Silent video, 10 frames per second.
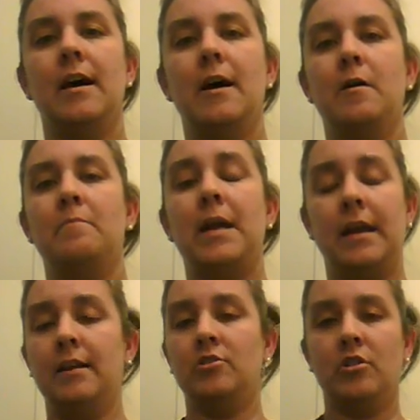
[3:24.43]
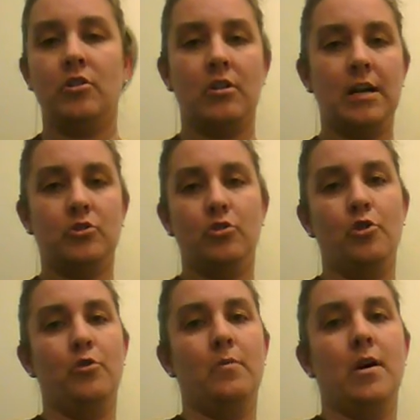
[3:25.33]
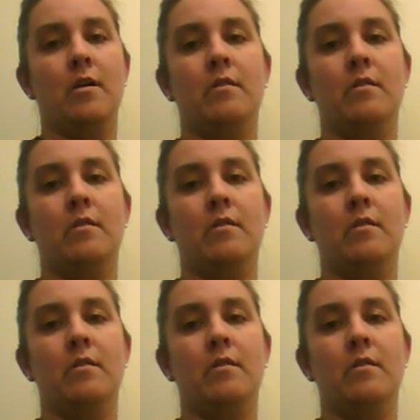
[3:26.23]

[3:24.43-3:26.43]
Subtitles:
managed in your classroom.